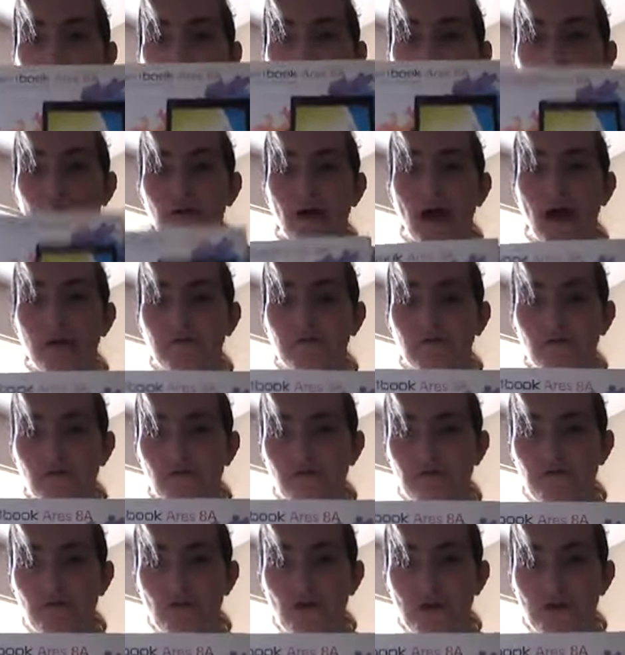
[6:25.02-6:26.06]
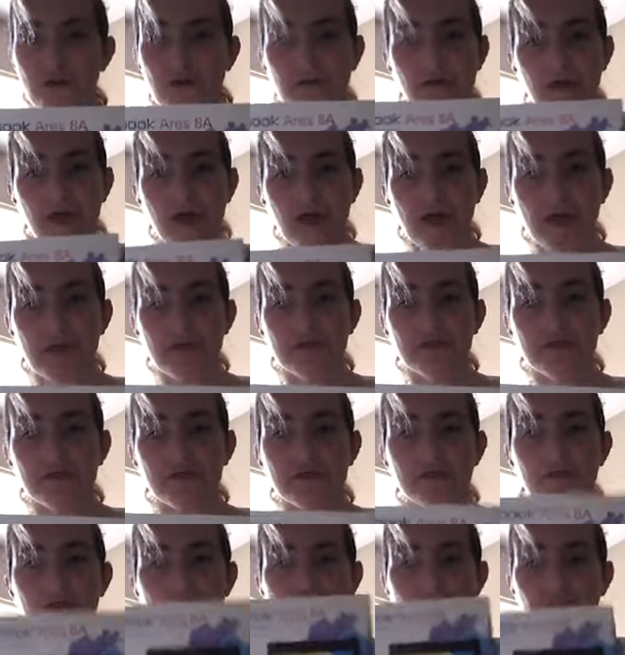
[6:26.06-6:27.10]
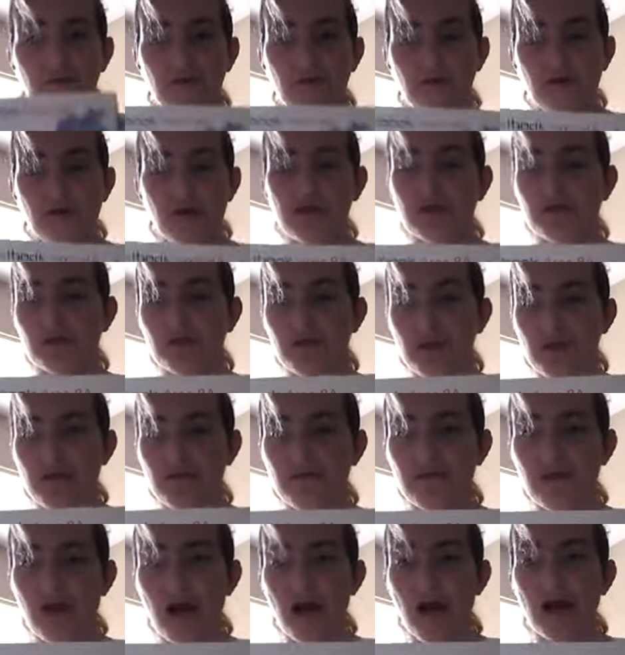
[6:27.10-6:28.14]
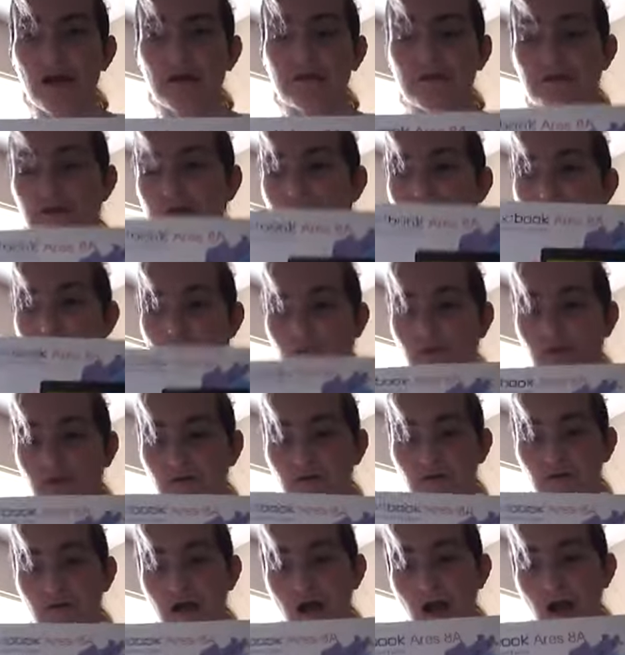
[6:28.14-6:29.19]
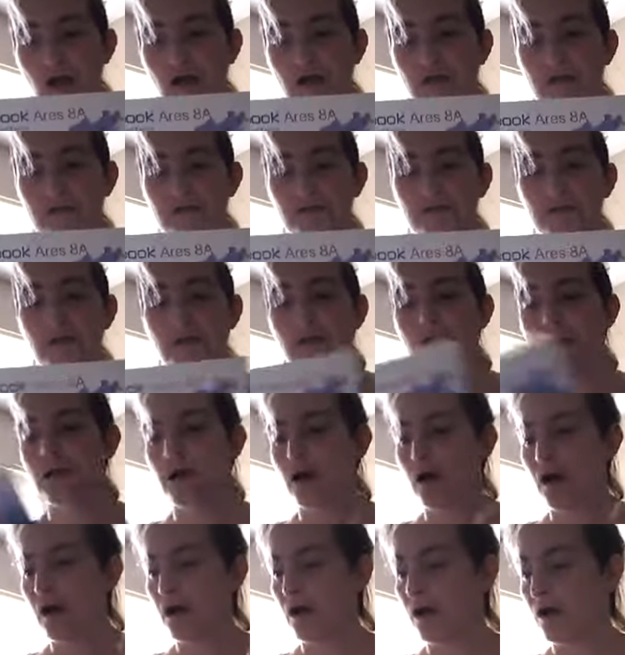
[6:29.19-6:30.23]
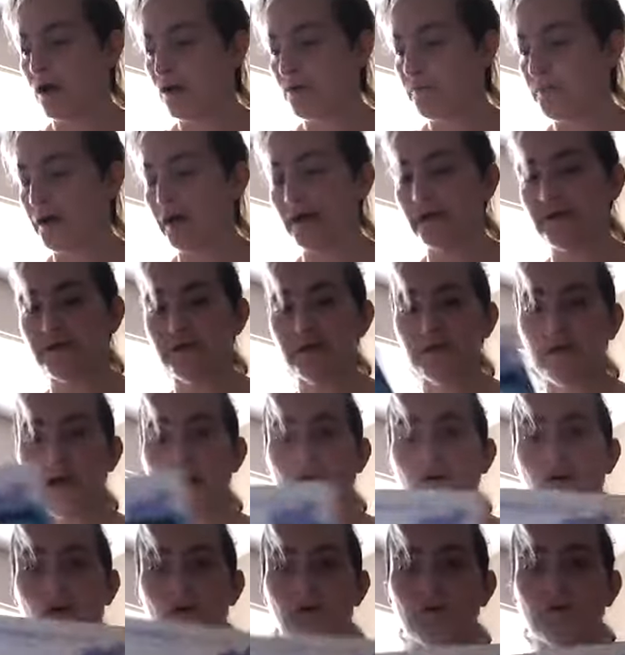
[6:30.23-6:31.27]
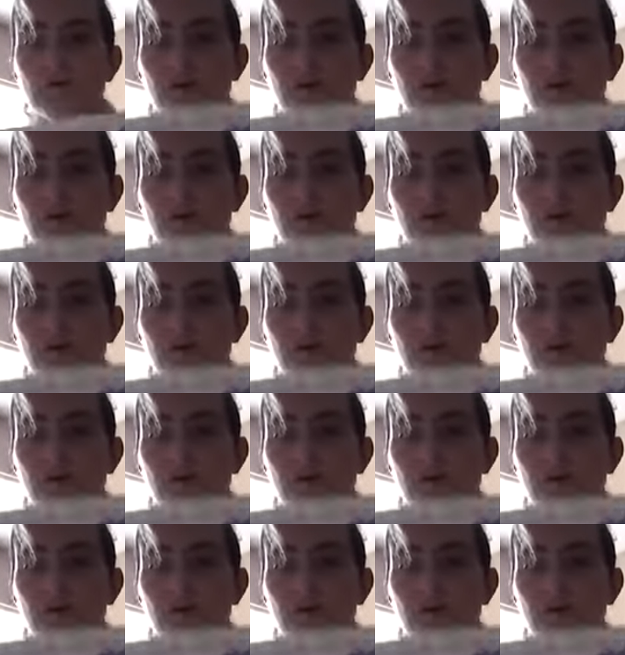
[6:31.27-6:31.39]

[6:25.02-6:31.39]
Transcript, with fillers: and you have to look for it in a case so I figured I'd share that with you guys. Um, I did not go